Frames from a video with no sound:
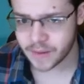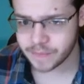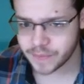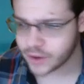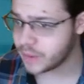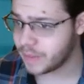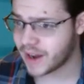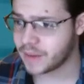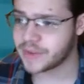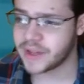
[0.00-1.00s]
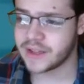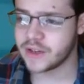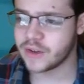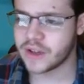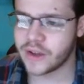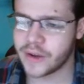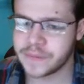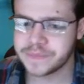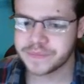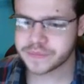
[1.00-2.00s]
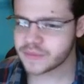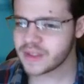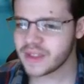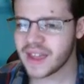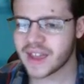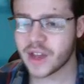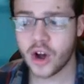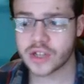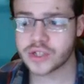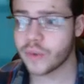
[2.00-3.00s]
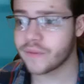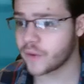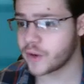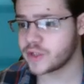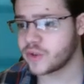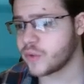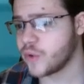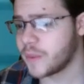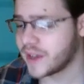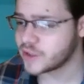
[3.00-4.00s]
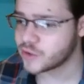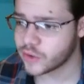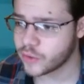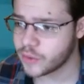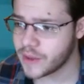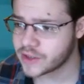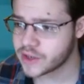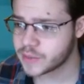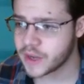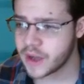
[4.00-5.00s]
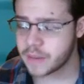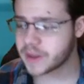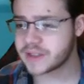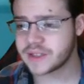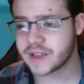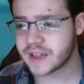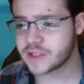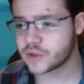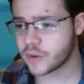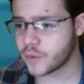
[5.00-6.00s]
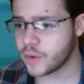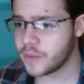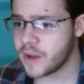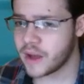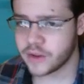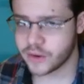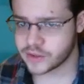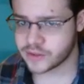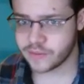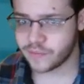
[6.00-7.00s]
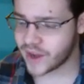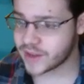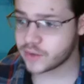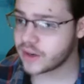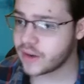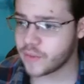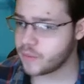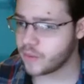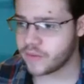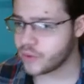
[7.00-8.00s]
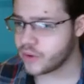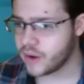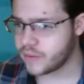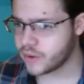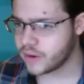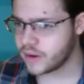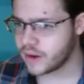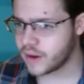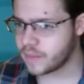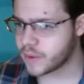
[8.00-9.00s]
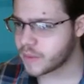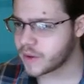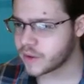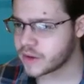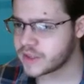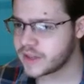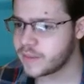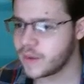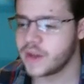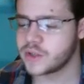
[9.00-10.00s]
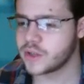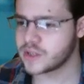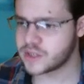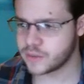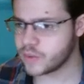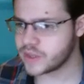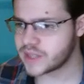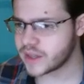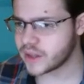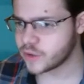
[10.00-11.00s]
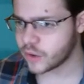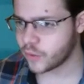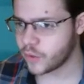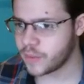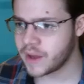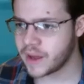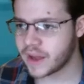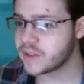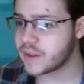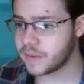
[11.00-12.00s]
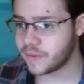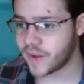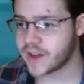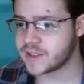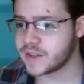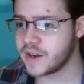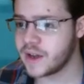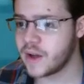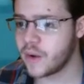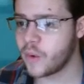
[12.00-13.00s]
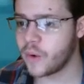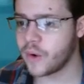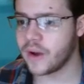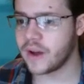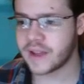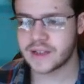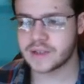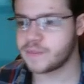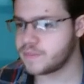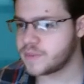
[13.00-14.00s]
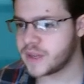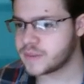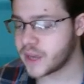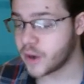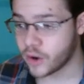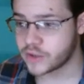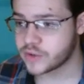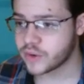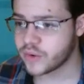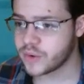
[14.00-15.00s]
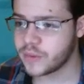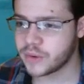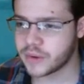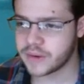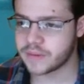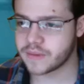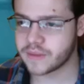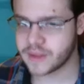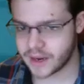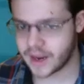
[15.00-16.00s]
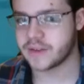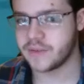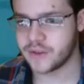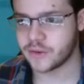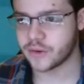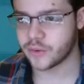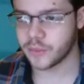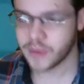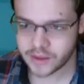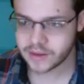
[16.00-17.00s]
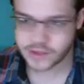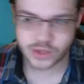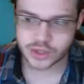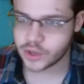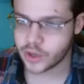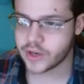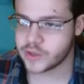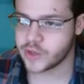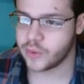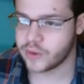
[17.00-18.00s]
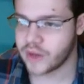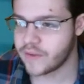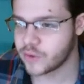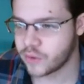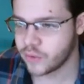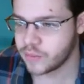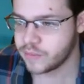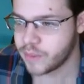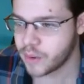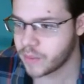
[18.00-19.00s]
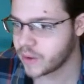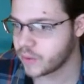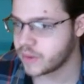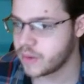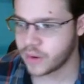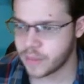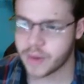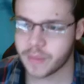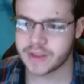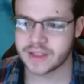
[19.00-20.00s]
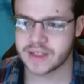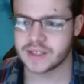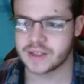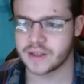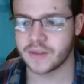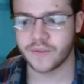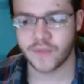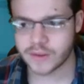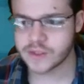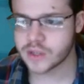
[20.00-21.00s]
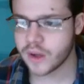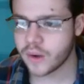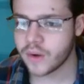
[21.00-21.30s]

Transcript: a good backup plan that you can go. It can also reverse Trick Room against Trick Room matchups, because against Trick Room, you're faster than every Pokemon on their team, so you can reset the Trick Room and then be faster. Or against teams that aren't Trick Room, you can then activate Trick Room. It's just good in general to have a Trick Room Pokemon on a Pokemon like this that's like fairly slow.